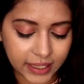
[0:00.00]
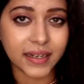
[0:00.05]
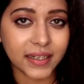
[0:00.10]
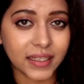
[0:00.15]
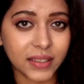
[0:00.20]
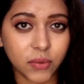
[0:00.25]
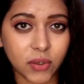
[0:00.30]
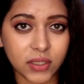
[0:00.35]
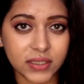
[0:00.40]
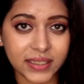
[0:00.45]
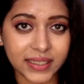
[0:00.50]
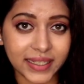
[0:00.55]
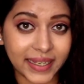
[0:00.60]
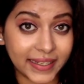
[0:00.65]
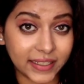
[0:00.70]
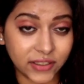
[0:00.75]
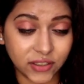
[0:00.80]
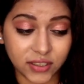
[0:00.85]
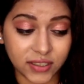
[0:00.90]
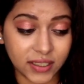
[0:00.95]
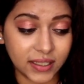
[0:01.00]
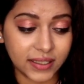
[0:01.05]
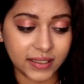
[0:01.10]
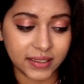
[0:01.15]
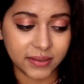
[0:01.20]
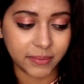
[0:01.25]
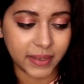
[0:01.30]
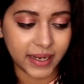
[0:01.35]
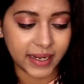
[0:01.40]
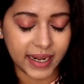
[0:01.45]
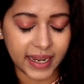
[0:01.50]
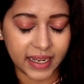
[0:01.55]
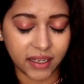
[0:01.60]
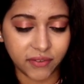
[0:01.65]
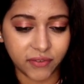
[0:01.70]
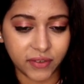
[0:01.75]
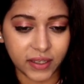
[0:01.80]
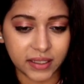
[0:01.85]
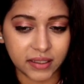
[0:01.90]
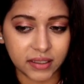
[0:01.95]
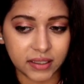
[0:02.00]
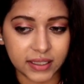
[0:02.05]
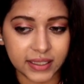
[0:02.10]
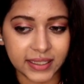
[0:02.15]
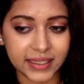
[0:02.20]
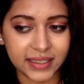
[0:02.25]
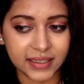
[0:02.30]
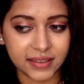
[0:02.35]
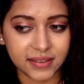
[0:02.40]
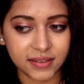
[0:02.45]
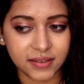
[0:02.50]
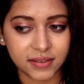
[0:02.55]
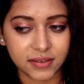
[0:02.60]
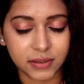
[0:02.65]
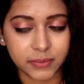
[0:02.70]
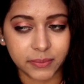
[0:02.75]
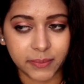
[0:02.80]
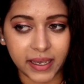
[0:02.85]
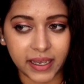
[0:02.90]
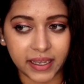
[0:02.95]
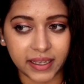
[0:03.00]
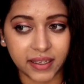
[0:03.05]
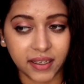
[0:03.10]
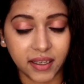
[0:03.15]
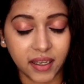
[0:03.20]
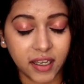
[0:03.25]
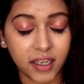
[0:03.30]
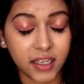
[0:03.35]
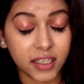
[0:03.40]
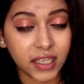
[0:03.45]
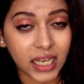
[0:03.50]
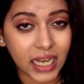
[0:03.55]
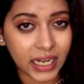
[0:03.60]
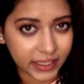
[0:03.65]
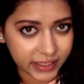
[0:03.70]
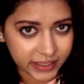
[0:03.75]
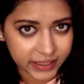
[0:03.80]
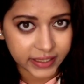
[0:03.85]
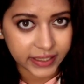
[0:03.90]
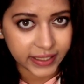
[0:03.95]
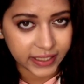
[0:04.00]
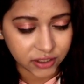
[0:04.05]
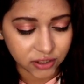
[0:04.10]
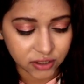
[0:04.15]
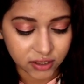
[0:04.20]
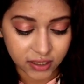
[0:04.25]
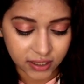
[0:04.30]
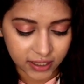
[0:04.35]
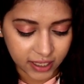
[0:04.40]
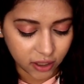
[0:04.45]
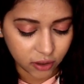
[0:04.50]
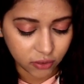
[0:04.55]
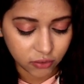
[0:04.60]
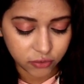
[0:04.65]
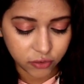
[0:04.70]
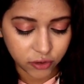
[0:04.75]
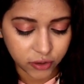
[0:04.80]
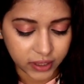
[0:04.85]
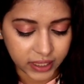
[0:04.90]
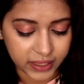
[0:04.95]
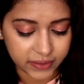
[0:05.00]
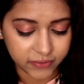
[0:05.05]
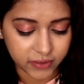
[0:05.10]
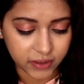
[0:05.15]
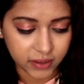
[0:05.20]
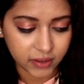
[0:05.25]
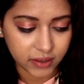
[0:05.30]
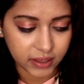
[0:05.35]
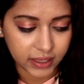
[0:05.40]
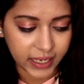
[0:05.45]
He was an angel in my life and he is my guardian angel now forever,